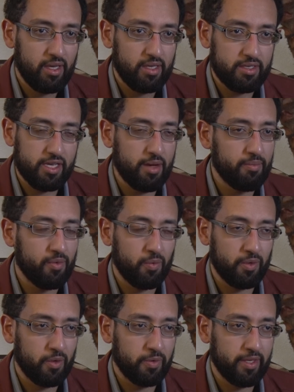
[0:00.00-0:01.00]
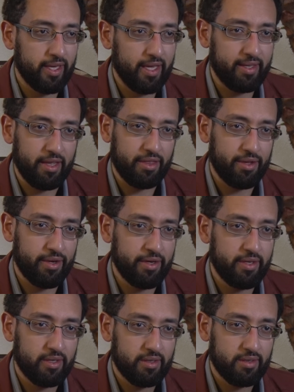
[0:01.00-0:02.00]
Some will only get a
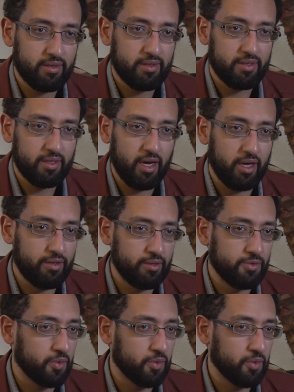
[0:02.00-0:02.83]
third. Others